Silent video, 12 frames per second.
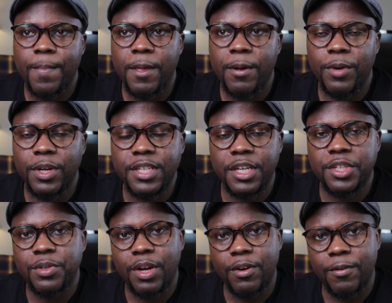rest
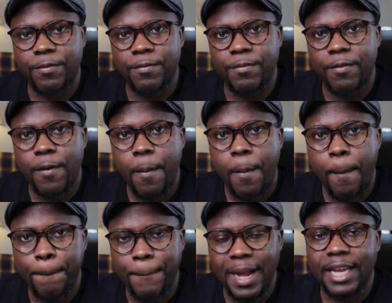assured of
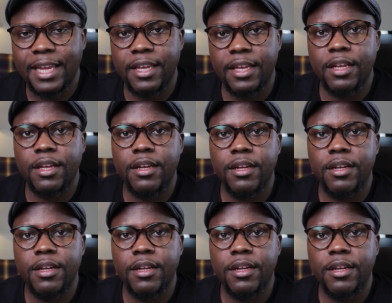backing